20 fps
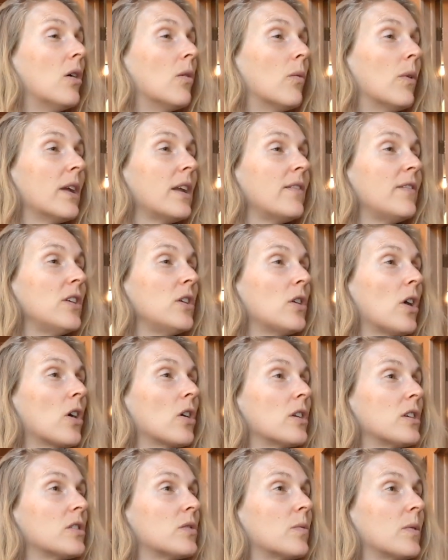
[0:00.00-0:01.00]
What have you
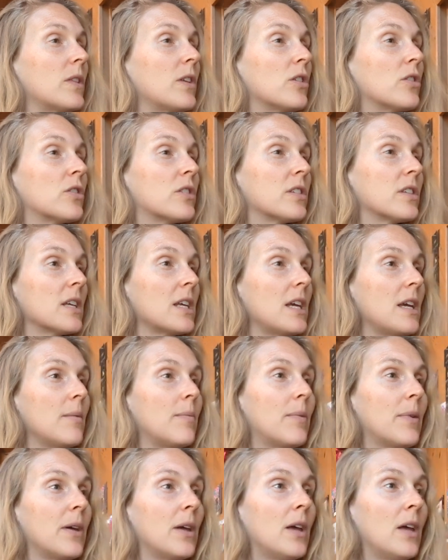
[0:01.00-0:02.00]
noticed with your sleep?
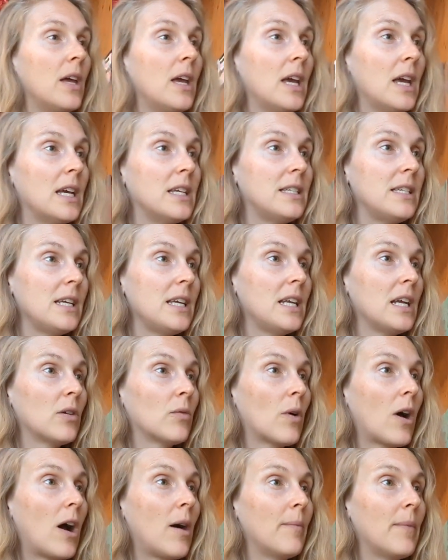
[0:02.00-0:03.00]
Is
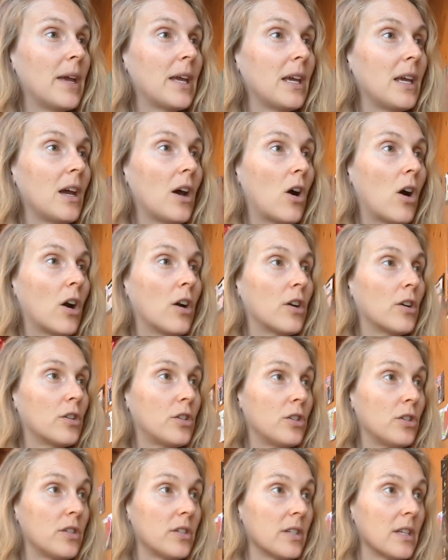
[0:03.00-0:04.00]
eating raw making it harder
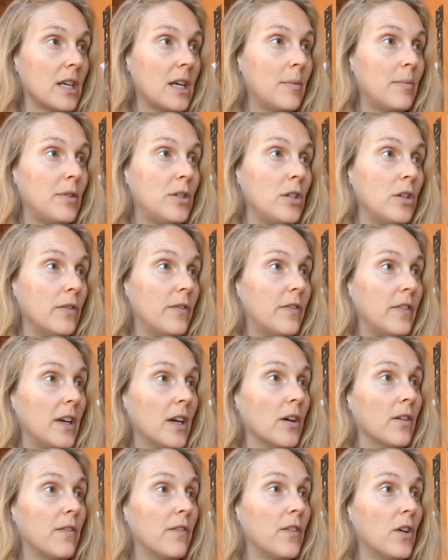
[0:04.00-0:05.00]
to sleep? Do you
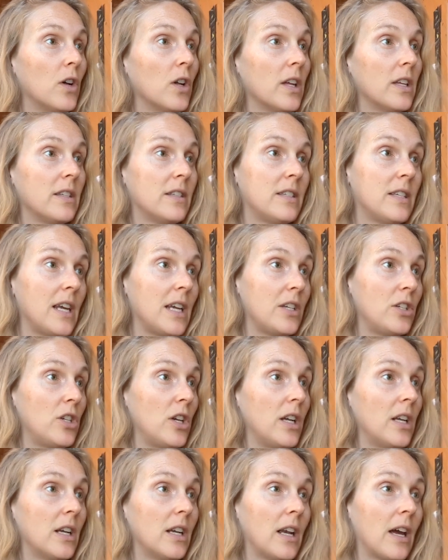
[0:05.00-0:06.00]
feel full and
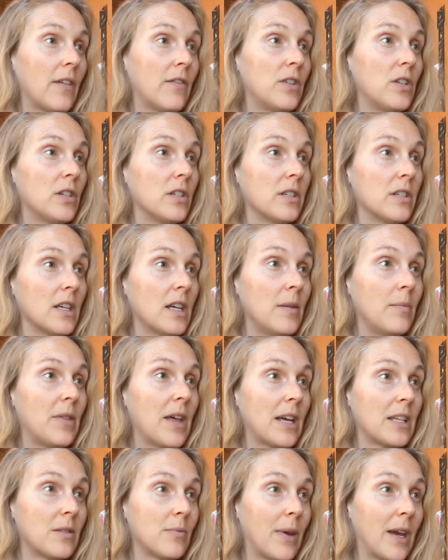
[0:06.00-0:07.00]
satiated enough to sleep?
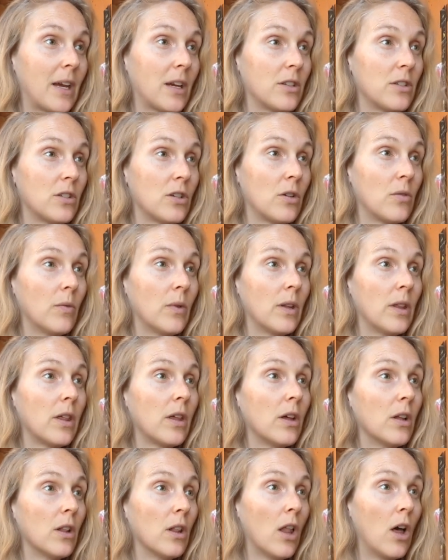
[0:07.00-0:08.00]
That's my concern with
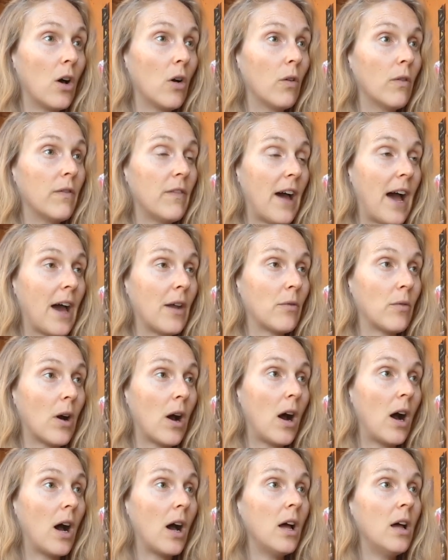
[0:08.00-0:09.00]
low fat
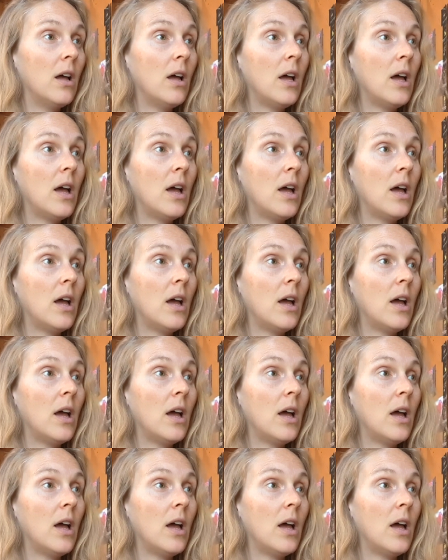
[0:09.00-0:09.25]
raw.